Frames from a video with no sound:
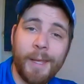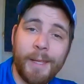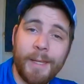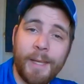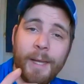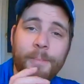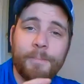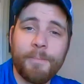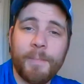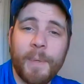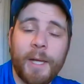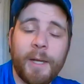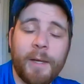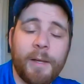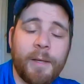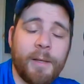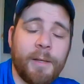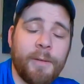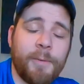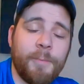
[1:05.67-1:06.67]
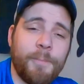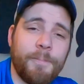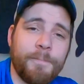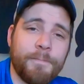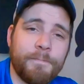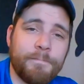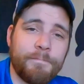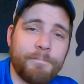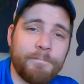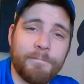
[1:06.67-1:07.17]
Yeah,
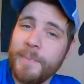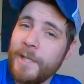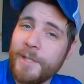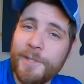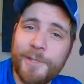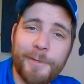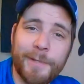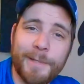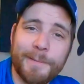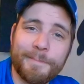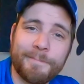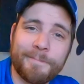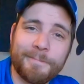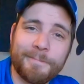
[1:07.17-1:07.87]
let's do it.